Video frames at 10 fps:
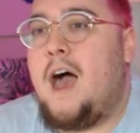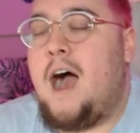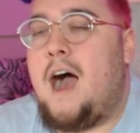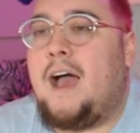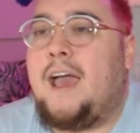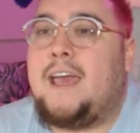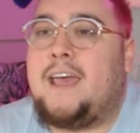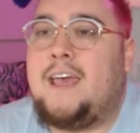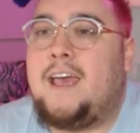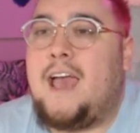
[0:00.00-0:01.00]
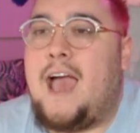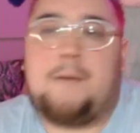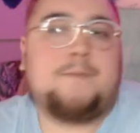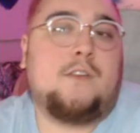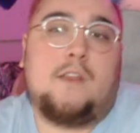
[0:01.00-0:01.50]
I
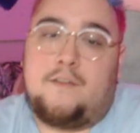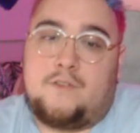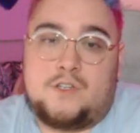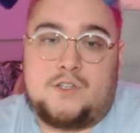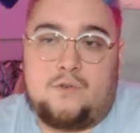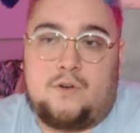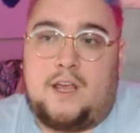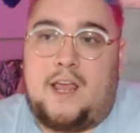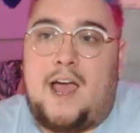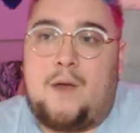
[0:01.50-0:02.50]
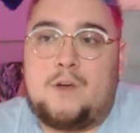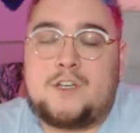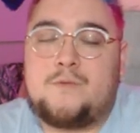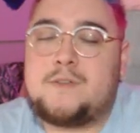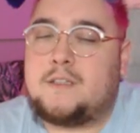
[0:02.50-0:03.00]
absolutely love her story. I wish
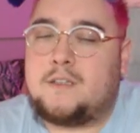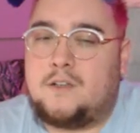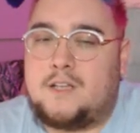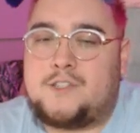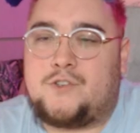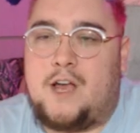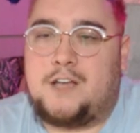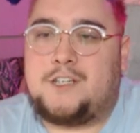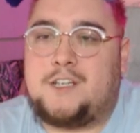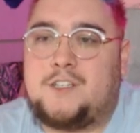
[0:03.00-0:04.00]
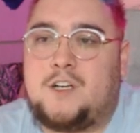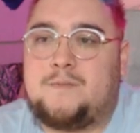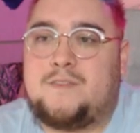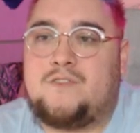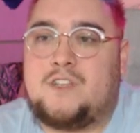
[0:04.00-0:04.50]
it was a little less tragic in
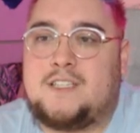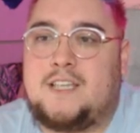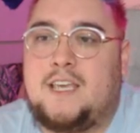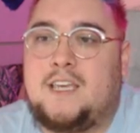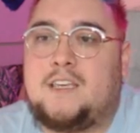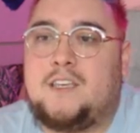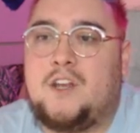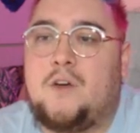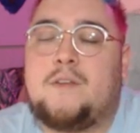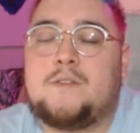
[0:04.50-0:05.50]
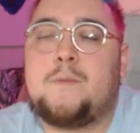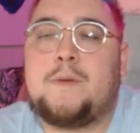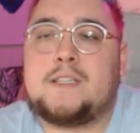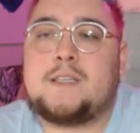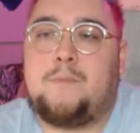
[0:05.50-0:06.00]
terms of just like, you know, that was the
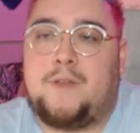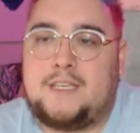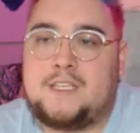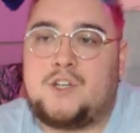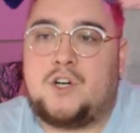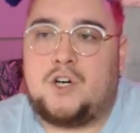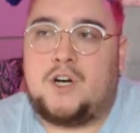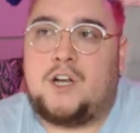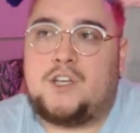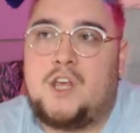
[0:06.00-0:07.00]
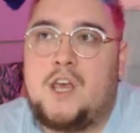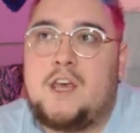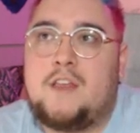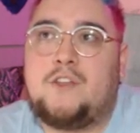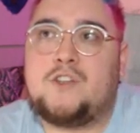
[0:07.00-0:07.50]
biggest complaint is her.
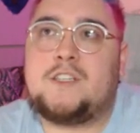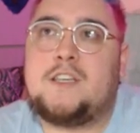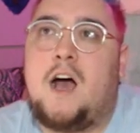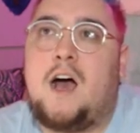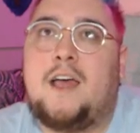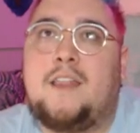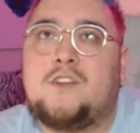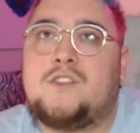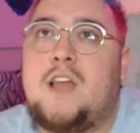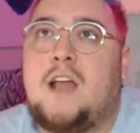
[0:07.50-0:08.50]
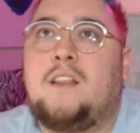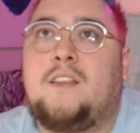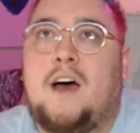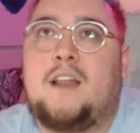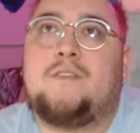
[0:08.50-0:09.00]
There's not a
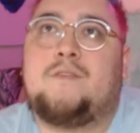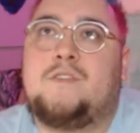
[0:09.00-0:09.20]
lot of